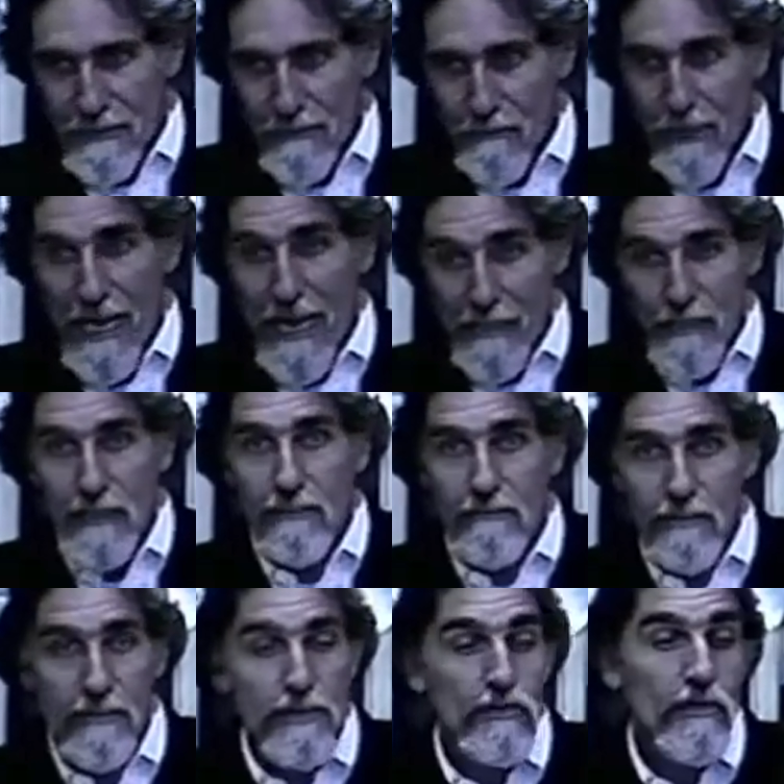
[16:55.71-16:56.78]
We actually have
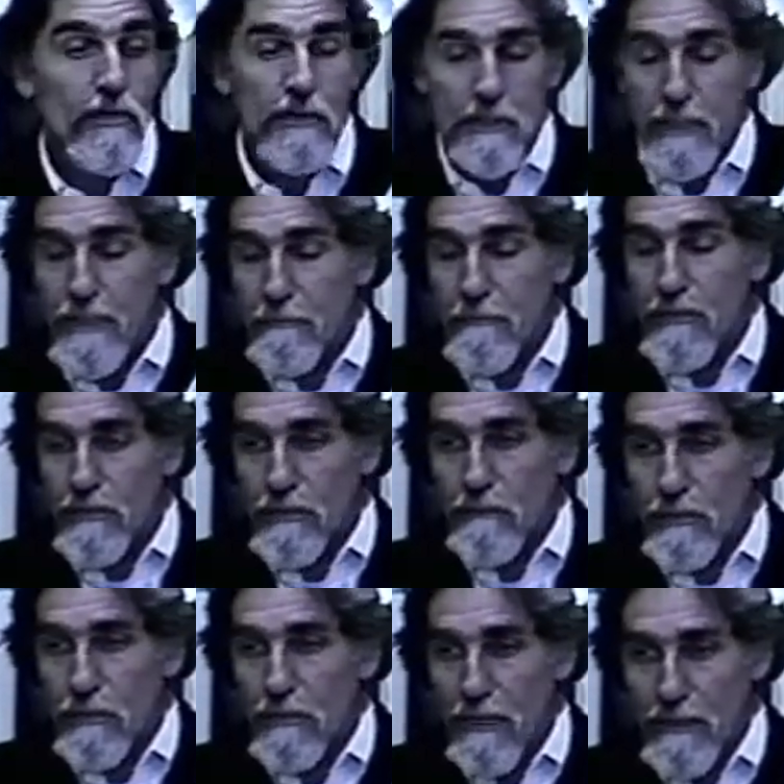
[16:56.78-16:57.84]
constructed an image of a
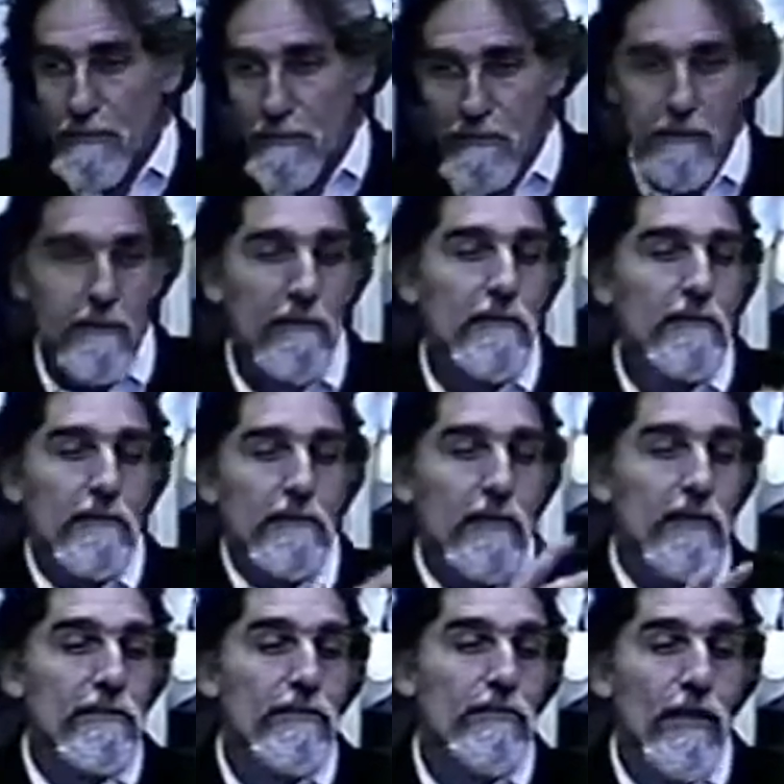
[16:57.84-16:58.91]
book as a
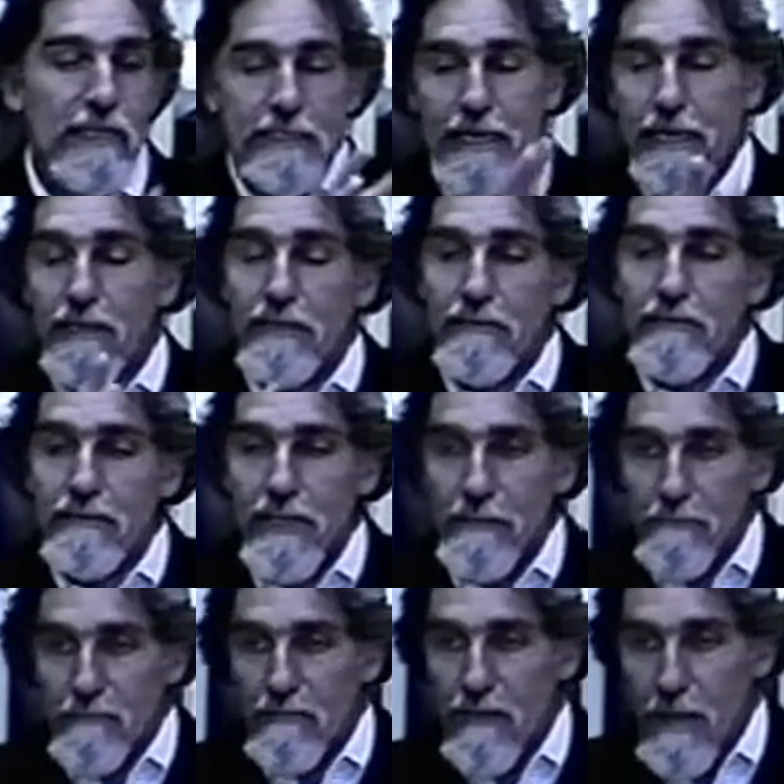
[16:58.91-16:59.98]
rectangular type
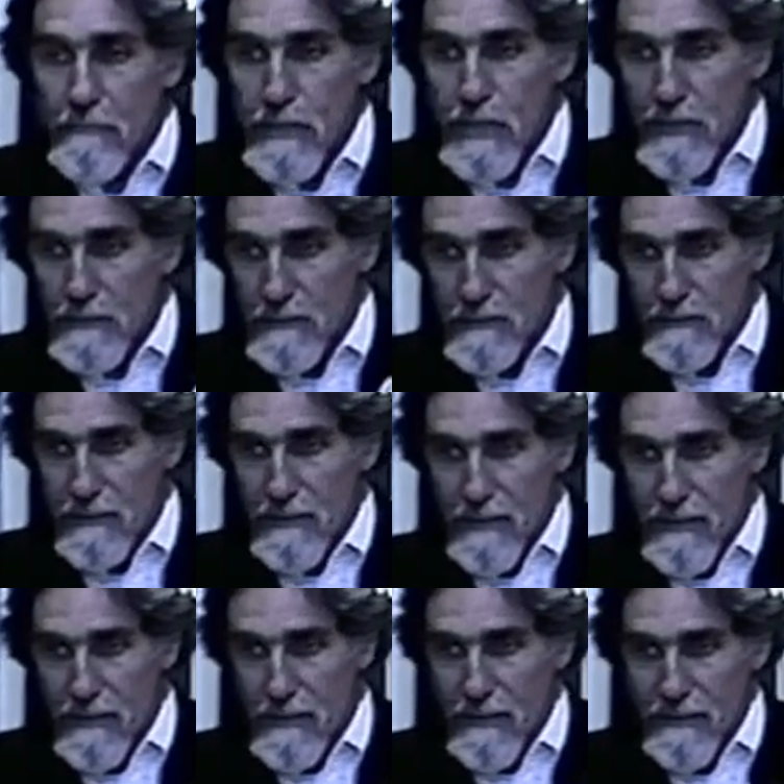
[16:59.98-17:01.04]
of object,
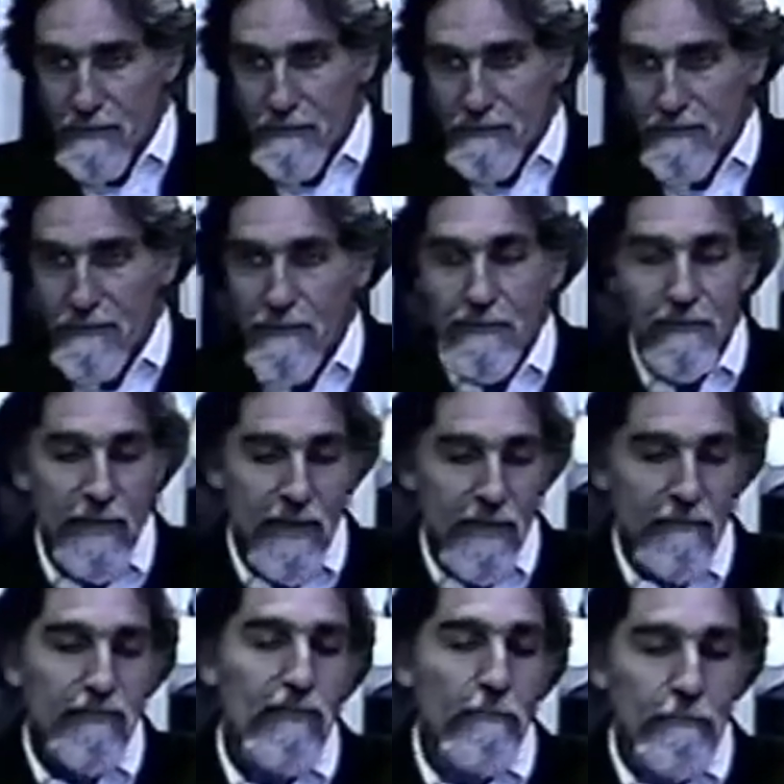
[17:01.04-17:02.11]
and
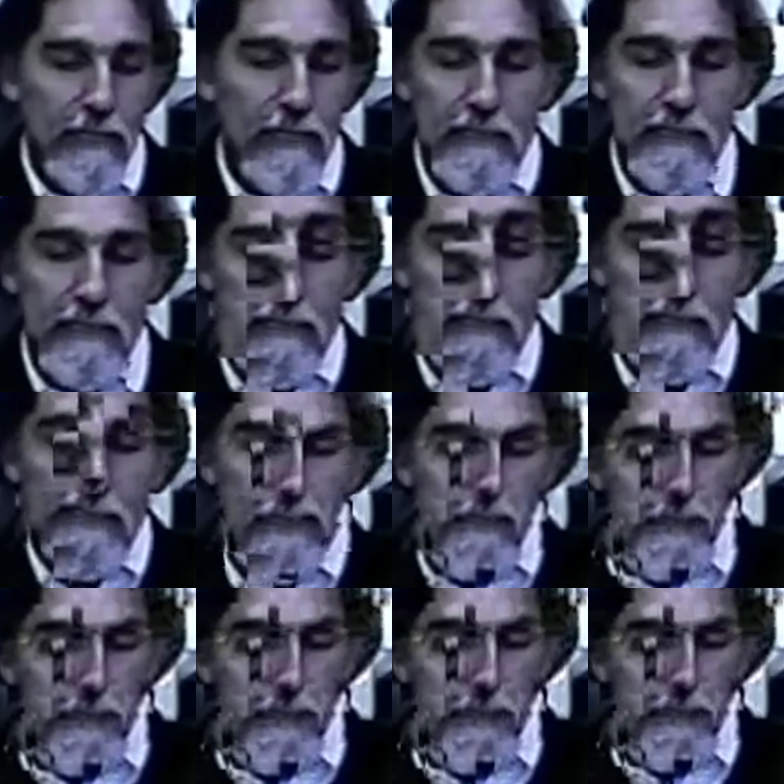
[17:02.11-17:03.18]
that has something
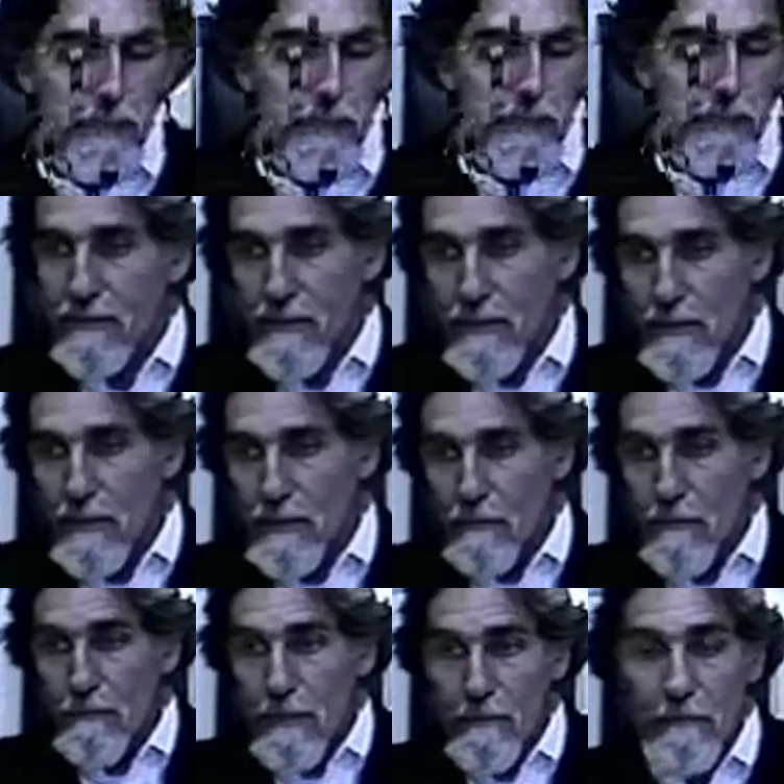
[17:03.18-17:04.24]
inside. And
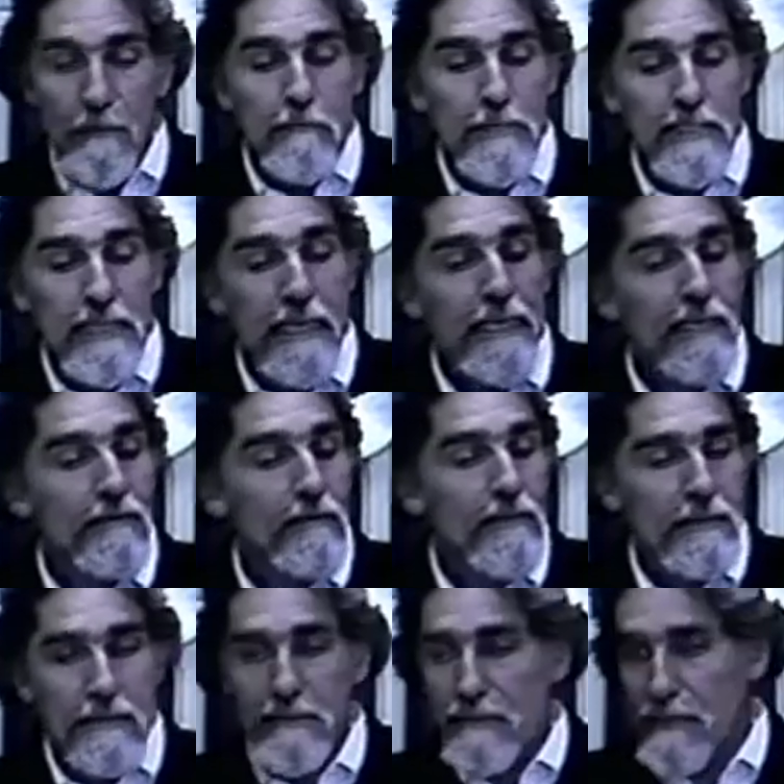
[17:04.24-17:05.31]
may be mistaken what's
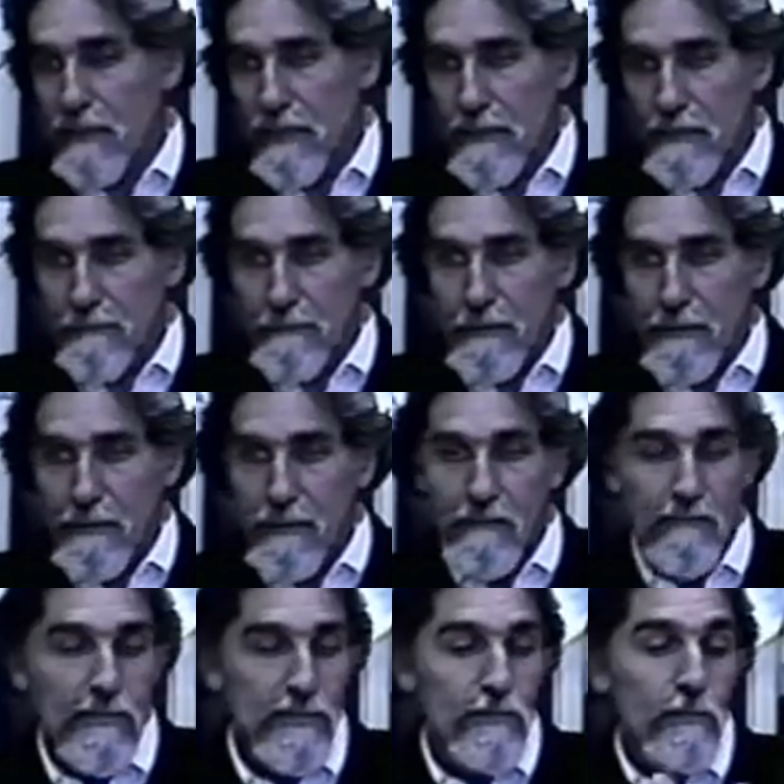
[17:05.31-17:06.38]
inside. And
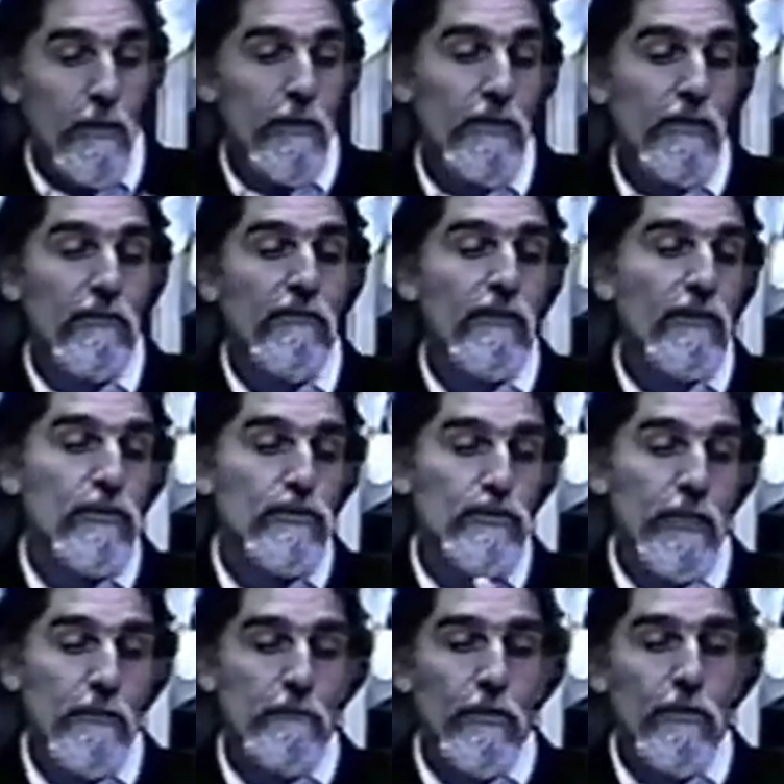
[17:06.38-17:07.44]
this is one of these
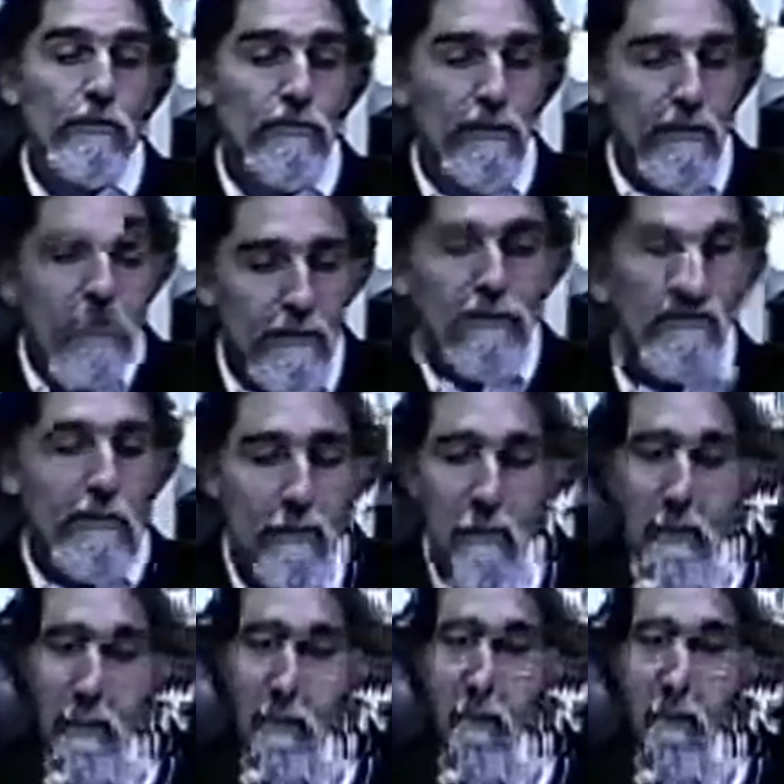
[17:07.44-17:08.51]
trick books that
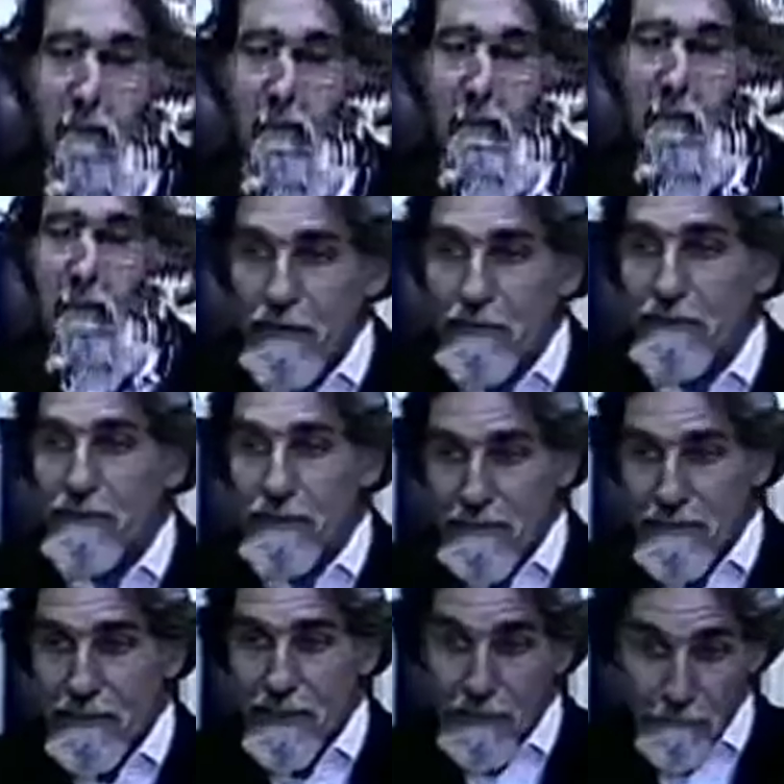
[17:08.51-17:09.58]
somebody out on the
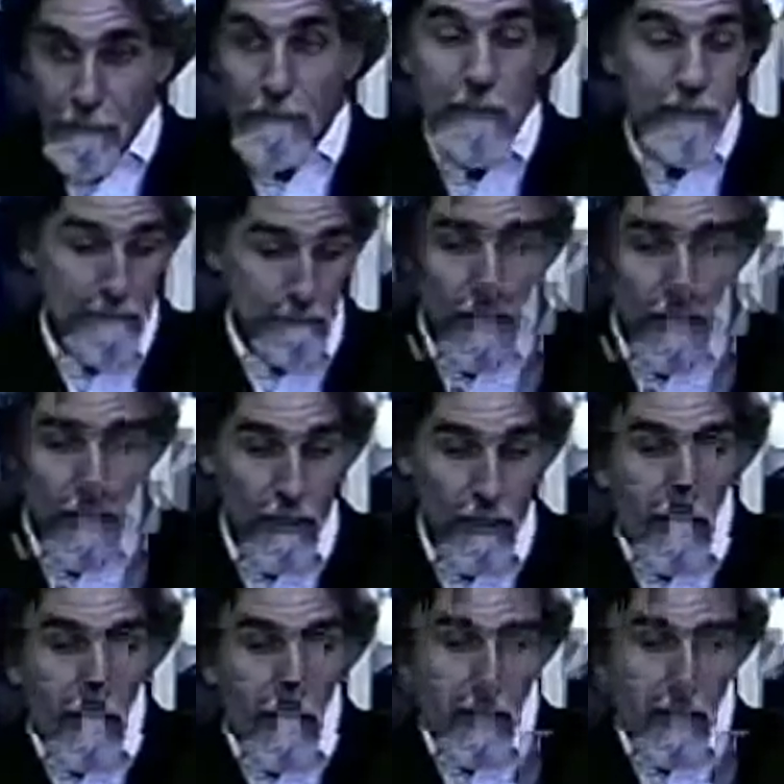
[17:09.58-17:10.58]
inside would be surprised.